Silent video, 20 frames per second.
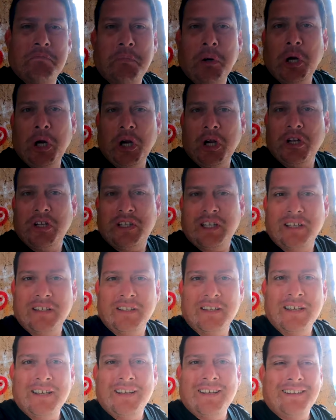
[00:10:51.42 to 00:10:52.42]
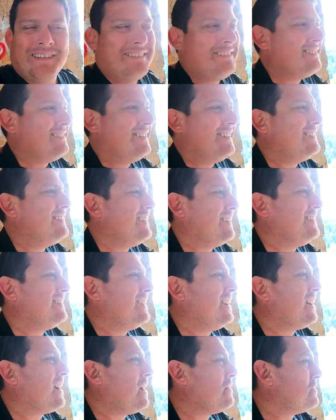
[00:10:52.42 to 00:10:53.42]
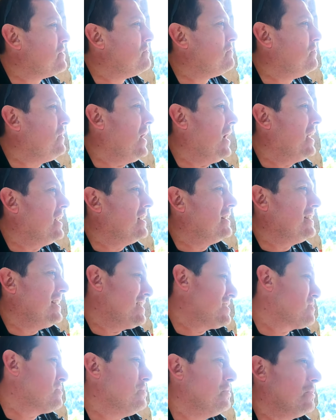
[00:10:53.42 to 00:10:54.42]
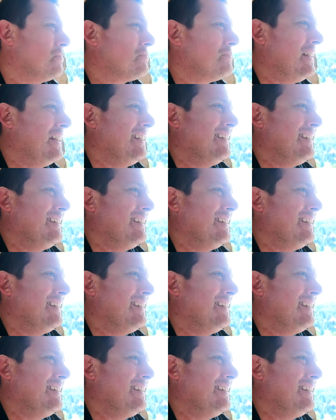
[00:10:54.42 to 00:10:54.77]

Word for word: burnt, and they're, they're having fun, and that's cool.